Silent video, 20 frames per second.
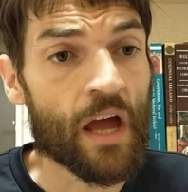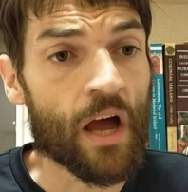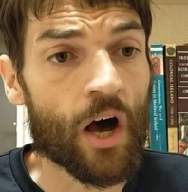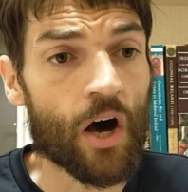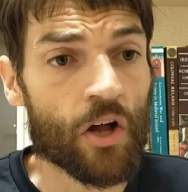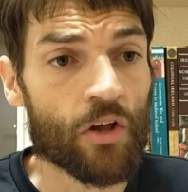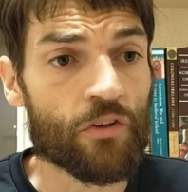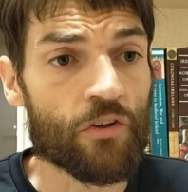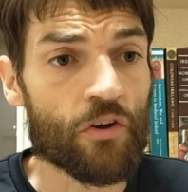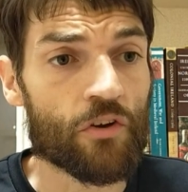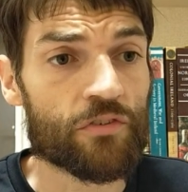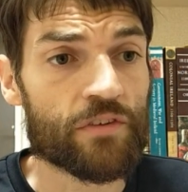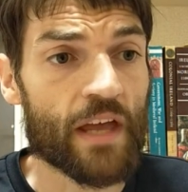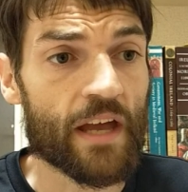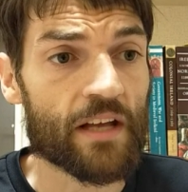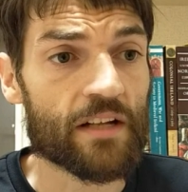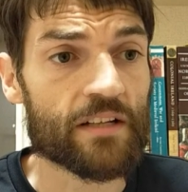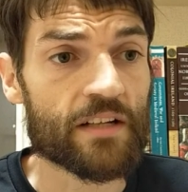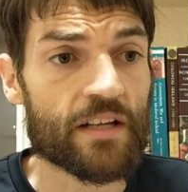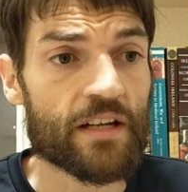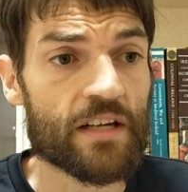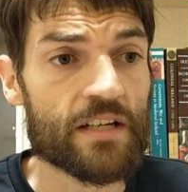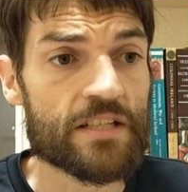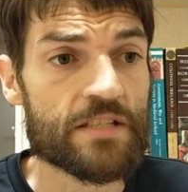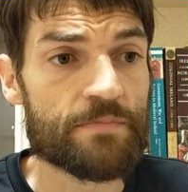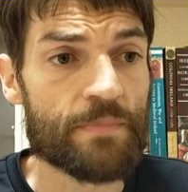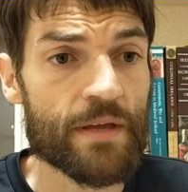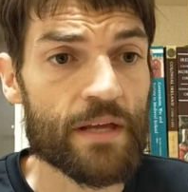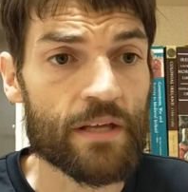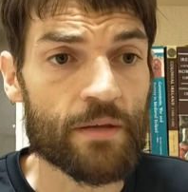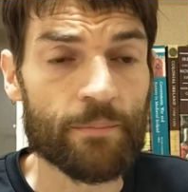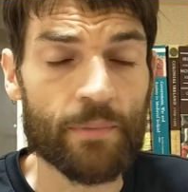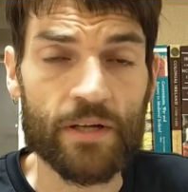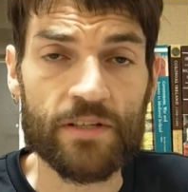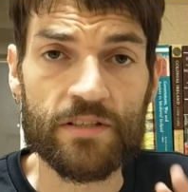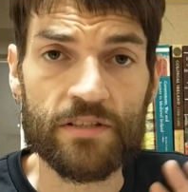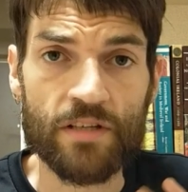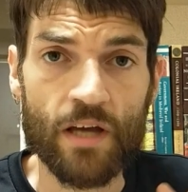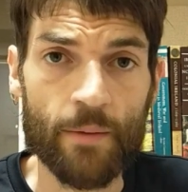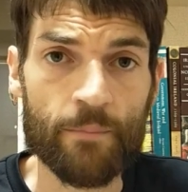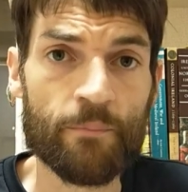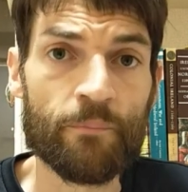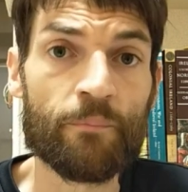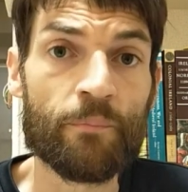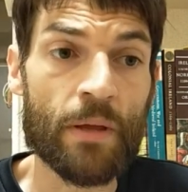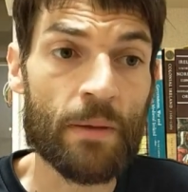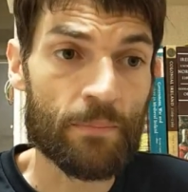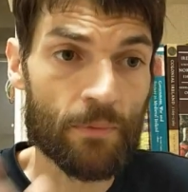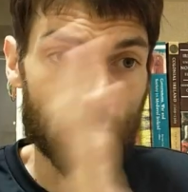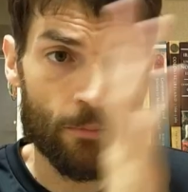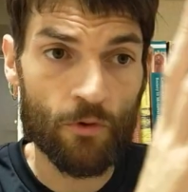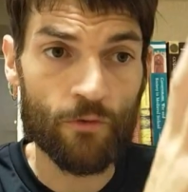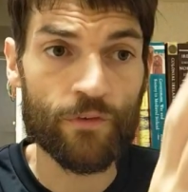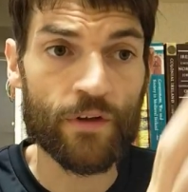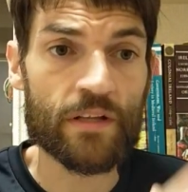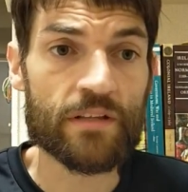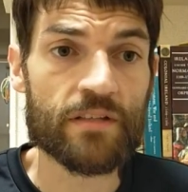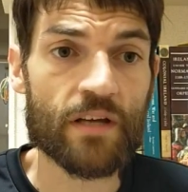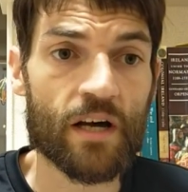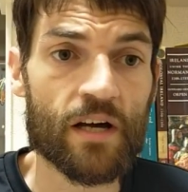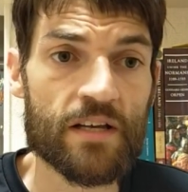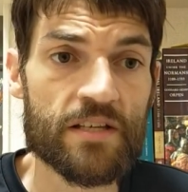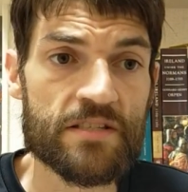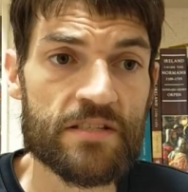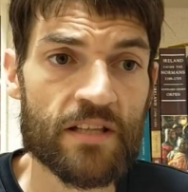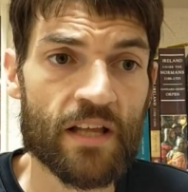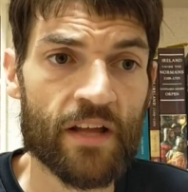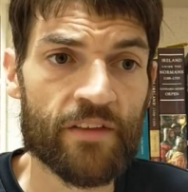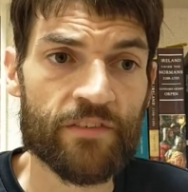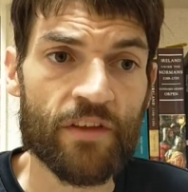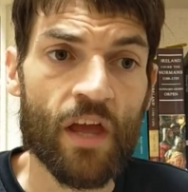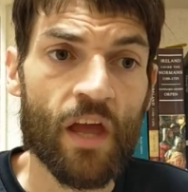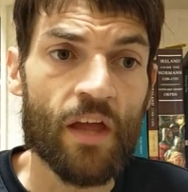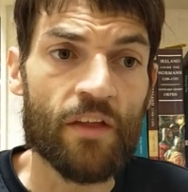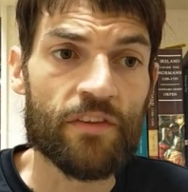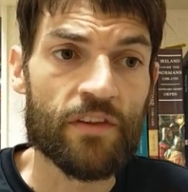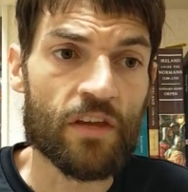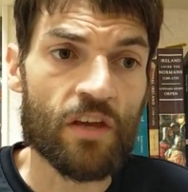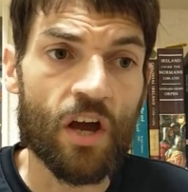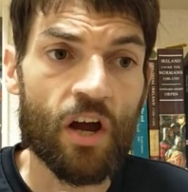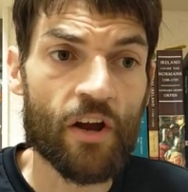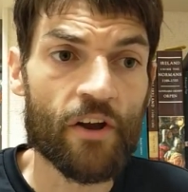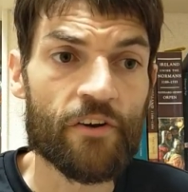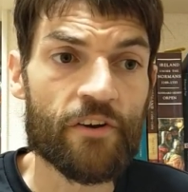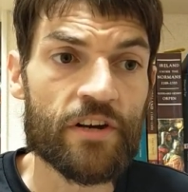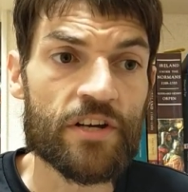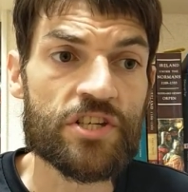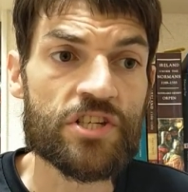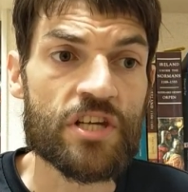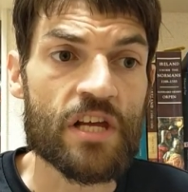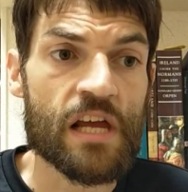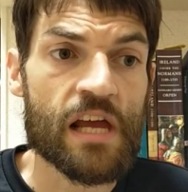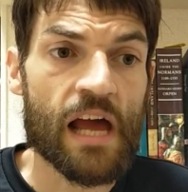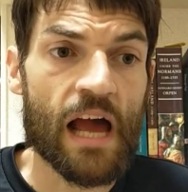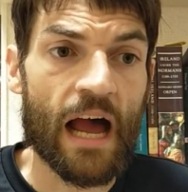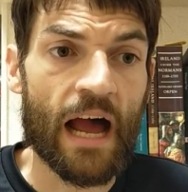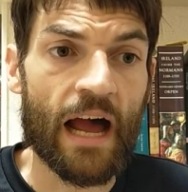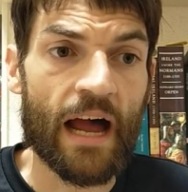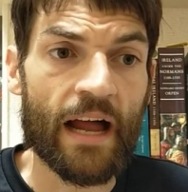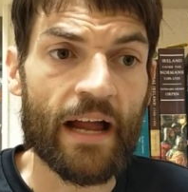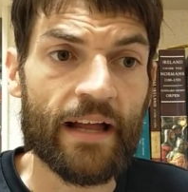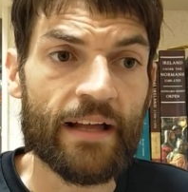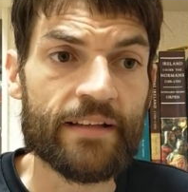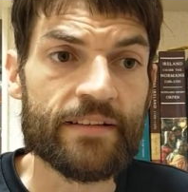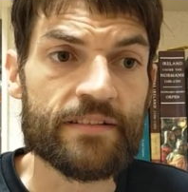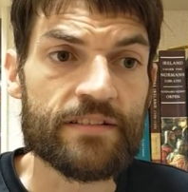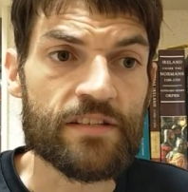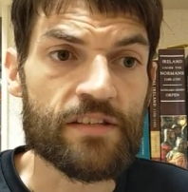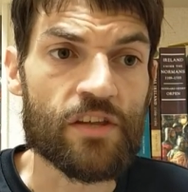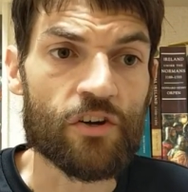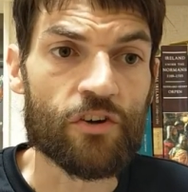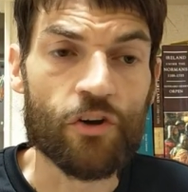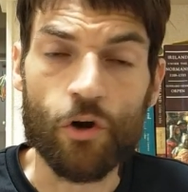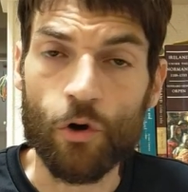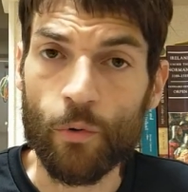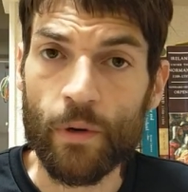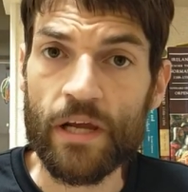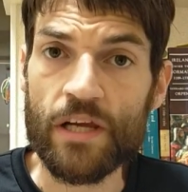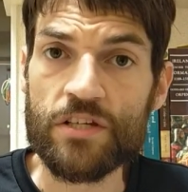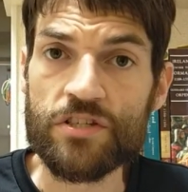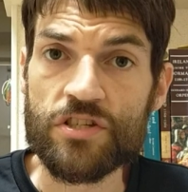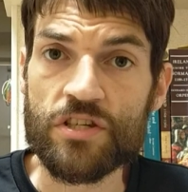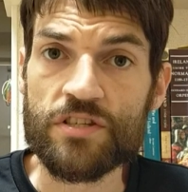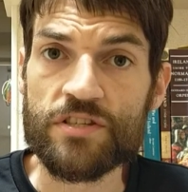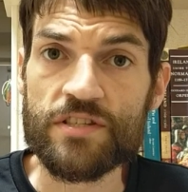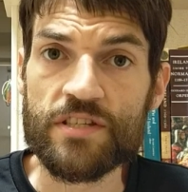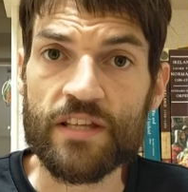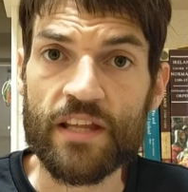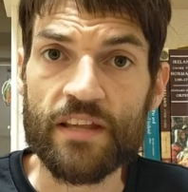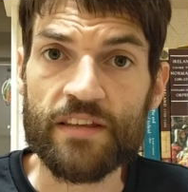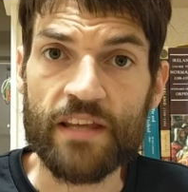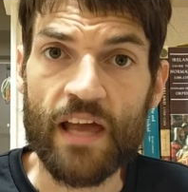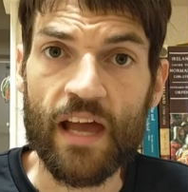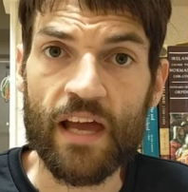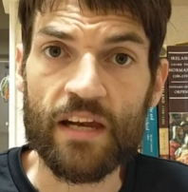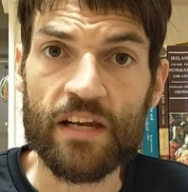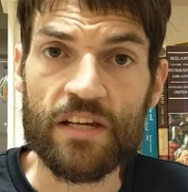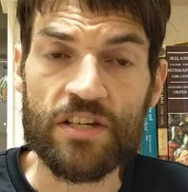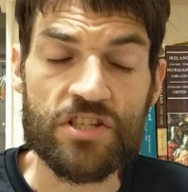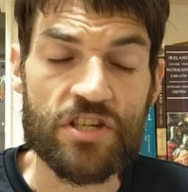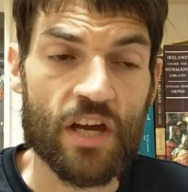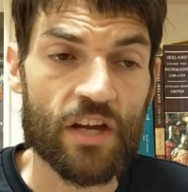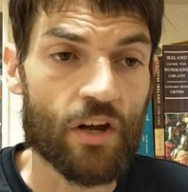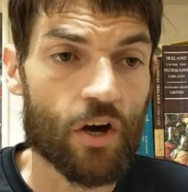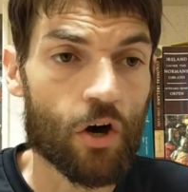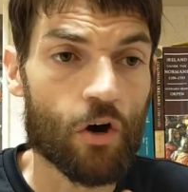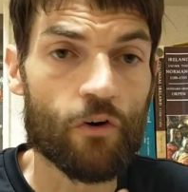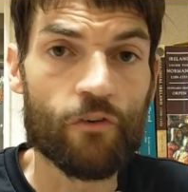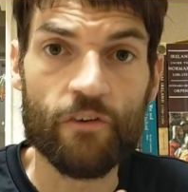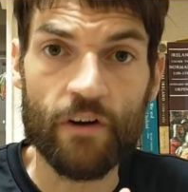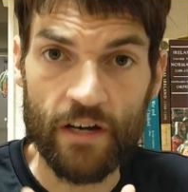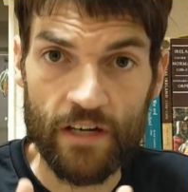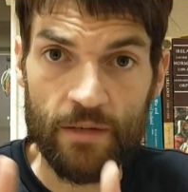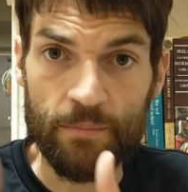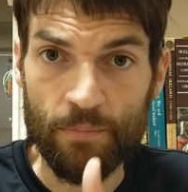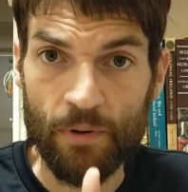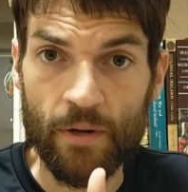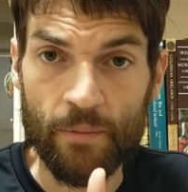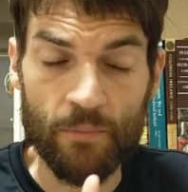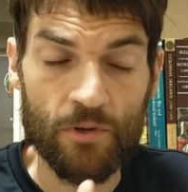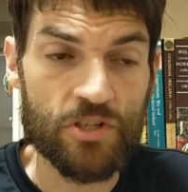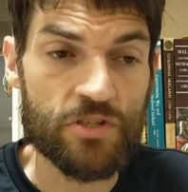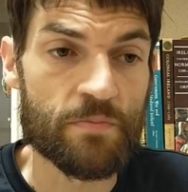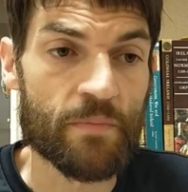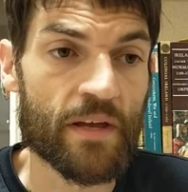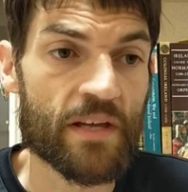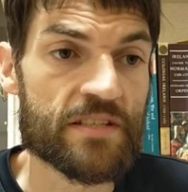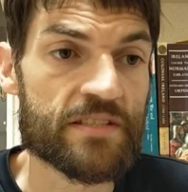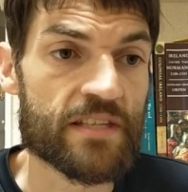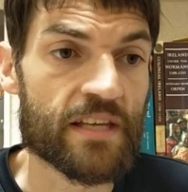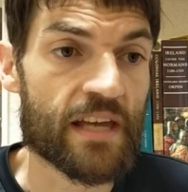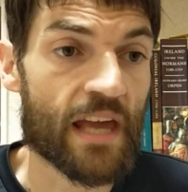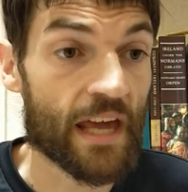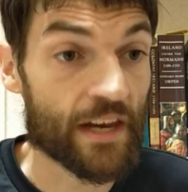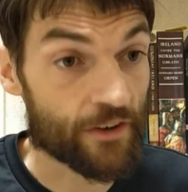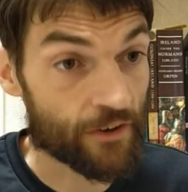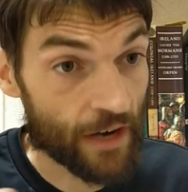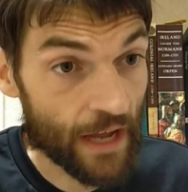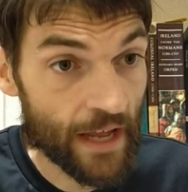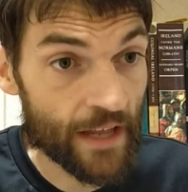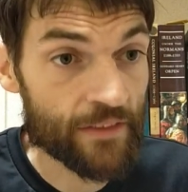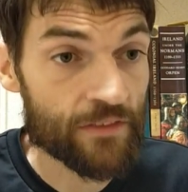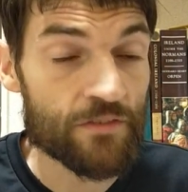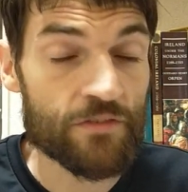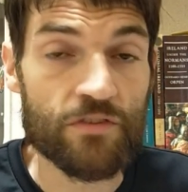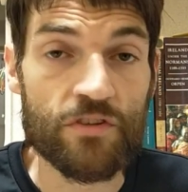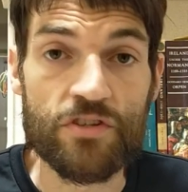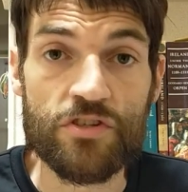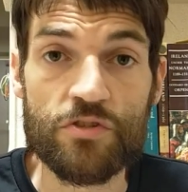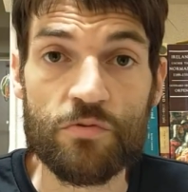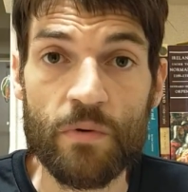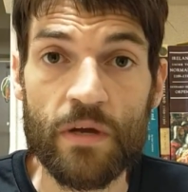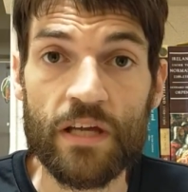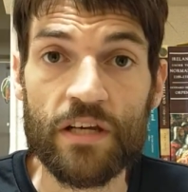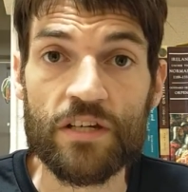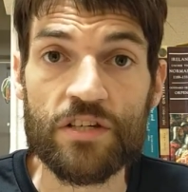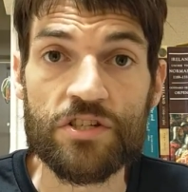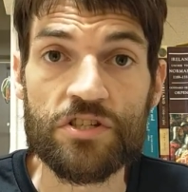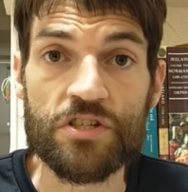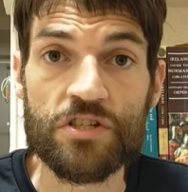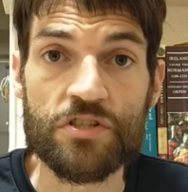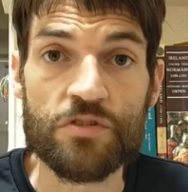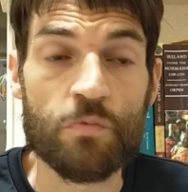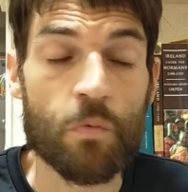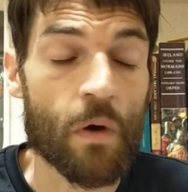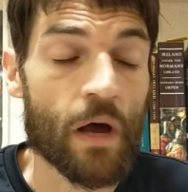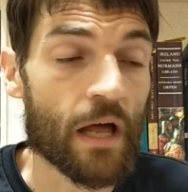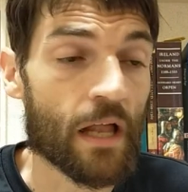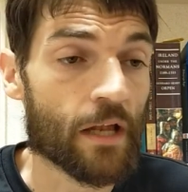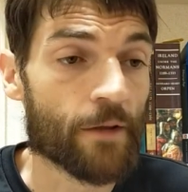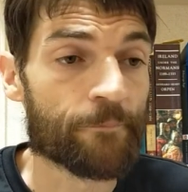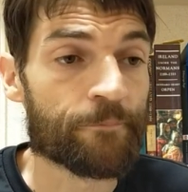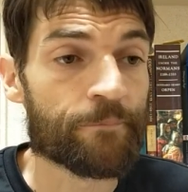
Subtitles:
Although technically speaking, by the time people move into Iceland, the Irish and the Norwegians and the Danish had already pretty much mixed together, and the Swedish as well.